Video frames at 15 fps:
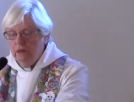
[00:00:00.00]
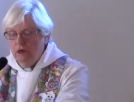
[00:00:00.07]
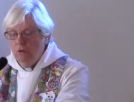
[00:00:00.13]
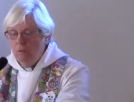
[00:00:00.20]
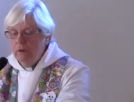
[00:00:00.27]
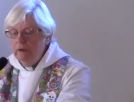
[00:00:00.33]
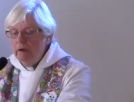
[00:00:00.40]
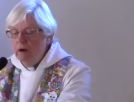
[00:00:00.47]

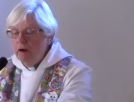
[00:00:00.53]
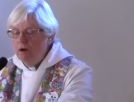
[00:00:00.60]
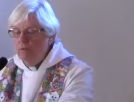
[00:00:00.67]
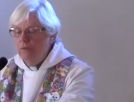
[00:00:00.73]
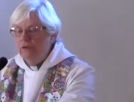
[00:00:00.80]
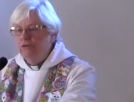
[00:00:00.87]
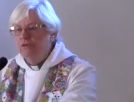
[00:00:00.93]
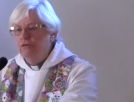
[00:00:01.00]
What are
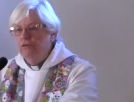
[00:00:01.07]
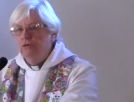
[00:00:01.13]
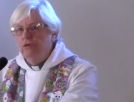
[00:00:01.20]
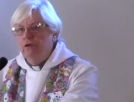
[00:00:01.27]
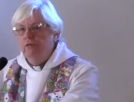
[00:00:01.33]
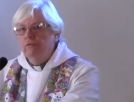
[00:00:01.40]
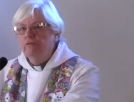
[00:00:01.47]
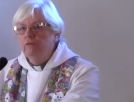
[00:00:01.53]
we to
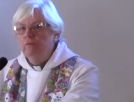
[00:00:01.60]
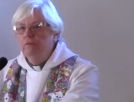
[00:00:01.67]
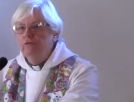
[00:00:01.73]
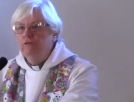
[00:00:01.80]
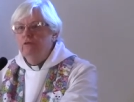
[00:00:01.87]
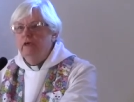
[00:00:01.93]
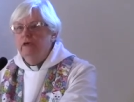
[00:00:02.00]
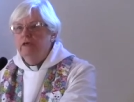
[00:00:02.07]
learn from
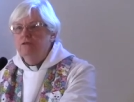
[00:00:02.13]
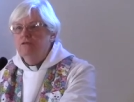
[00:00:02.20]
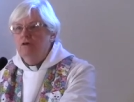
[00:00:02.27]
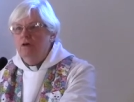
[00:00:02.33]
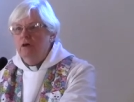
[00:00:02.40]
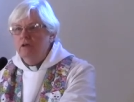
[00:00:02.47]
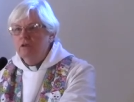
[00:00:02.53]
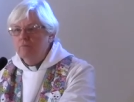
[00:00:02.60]
today's
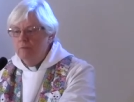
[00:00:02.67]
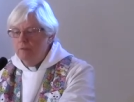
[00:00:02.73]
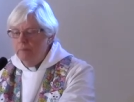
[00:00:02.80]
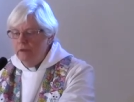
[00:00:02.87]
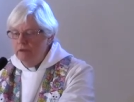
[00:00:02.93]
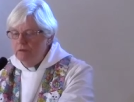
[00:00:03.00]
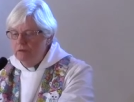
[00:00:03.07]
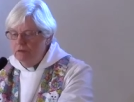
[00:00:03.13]
gospel
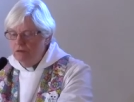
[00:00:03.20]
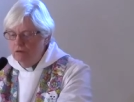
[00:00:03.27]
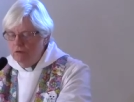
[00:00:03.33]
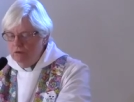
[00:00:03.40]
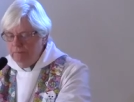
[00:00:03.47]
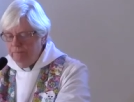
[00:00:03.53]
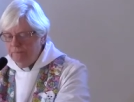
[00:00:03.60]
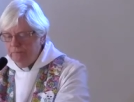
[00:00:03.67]

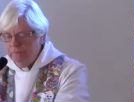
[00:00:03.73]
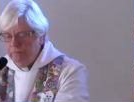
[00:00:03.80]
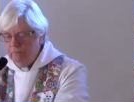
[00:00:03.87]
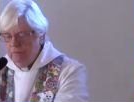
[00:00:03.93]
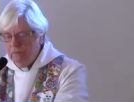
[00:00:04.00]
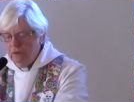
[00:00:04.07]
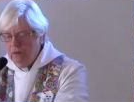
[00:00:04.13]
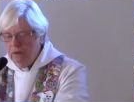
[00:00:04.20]
message?
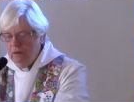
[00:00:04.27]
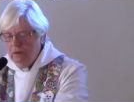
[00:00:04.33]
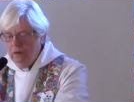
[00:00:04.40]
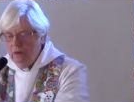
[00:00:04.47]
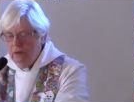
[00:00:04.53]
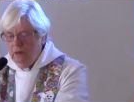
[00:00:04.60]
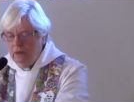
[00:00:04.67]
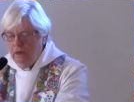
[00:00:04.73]

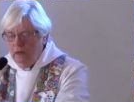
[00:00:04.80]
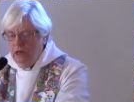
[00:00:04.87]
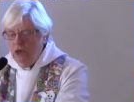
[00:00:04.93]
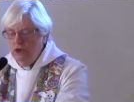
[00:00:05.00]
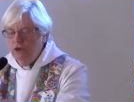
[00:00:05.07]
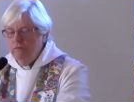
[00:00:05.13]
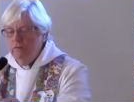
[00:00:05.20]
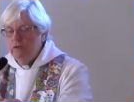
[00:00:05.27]

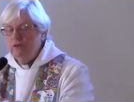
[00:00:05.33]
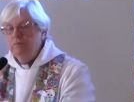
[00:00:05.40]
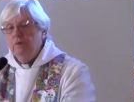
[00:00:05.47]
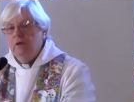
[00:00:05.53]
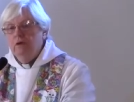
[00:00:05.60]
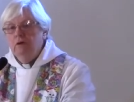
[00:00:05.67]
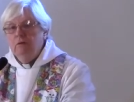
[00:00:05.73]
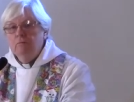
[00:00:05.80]
Each of us may
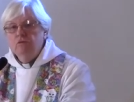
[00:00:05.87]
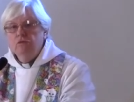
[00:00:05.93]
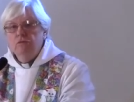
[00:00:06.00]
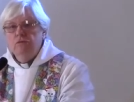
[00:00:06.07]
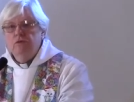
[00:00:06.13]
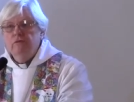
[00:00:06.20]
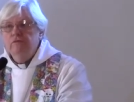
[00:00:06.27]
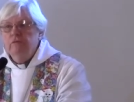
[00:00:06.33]
come to
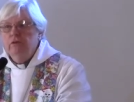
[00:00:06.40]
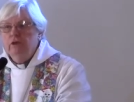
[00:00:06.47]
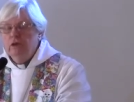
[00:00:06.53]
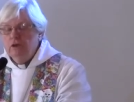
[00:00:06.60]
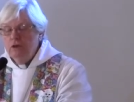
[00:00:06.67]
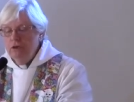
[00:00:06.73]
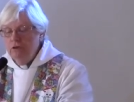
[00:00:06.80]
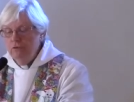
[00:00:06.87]
a different
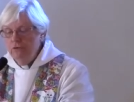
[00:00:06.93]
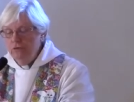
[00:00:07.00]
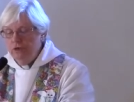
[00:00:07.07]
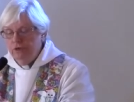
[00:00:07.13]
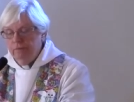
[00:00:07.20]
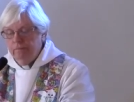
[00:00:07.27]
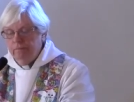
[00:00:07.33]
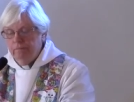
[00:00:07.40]

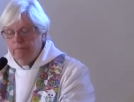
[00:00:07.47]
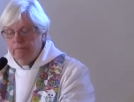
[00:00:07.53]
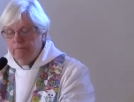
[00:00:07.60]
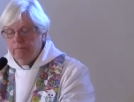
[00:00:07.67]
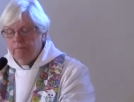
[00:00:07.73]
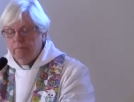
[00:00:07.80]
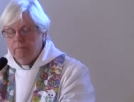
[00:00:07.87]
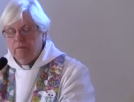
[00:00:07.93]
conclusion.
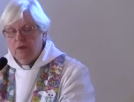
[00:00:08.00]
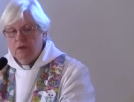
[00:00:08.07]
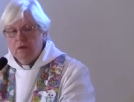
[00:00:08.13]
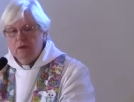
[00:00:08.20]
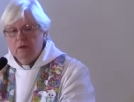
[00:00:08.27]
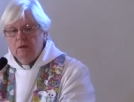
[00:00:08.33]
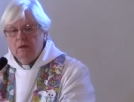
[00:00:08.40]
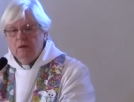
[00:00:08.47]

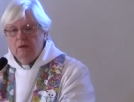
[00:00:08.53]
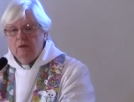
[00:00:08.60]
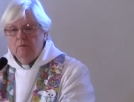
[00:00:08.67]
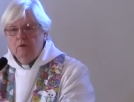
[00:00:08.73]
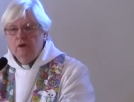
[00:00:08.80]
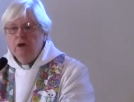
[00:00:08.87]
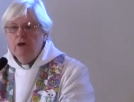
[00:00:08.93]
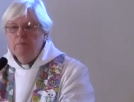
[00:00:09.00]

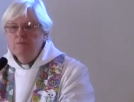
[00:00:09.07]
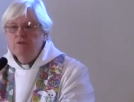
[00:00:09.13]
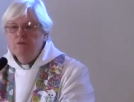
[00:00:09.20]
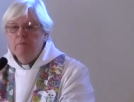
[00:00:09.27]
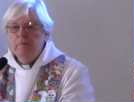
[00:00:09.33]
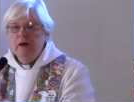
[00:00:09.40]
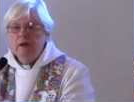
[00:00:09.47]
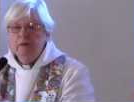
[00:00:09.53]
What comes to
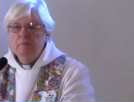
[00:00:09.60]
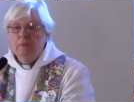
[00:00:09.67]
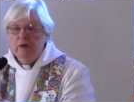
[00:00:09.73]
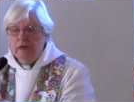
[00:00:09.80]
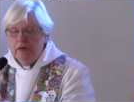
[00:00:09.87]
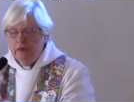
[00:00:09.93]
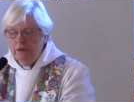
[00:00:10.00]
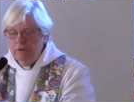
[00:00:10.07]
my
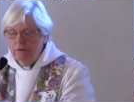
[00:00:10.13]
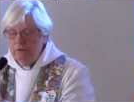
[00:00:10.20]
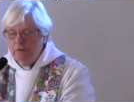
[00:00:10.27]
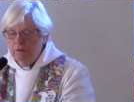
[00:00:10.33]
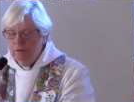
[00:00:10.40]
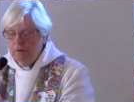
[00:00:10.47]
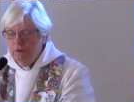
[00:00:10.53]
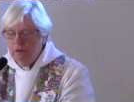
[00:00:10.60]
mind
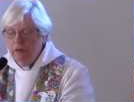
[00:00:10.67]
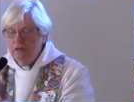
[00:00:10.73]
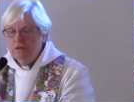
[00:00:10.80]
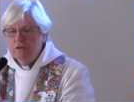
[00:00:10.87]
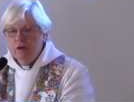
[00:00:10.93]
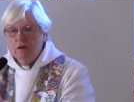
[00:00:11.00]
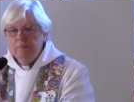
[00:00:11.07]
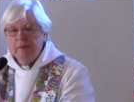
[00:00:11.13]

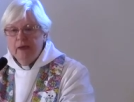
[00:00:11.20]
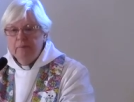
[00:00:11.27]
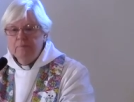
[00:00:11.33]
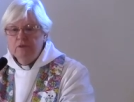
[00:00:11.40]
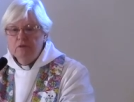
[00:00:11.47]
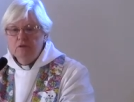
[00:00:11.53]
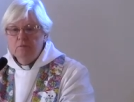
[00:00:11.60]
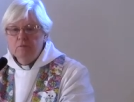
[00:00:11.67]
is our
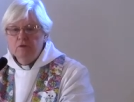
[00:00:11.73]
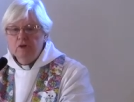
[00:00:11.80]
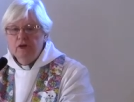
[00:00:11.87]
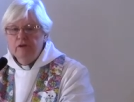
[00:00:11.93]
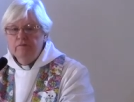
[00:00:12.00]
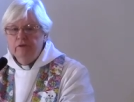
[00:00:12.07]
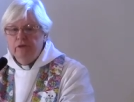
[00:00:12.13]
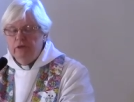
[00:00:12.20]
baptismal
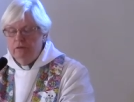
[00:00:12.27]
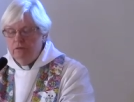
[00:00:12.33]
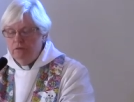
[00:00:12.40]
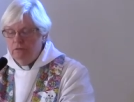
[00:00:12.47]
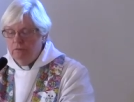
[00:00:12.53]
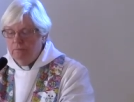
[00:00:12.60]
covenant.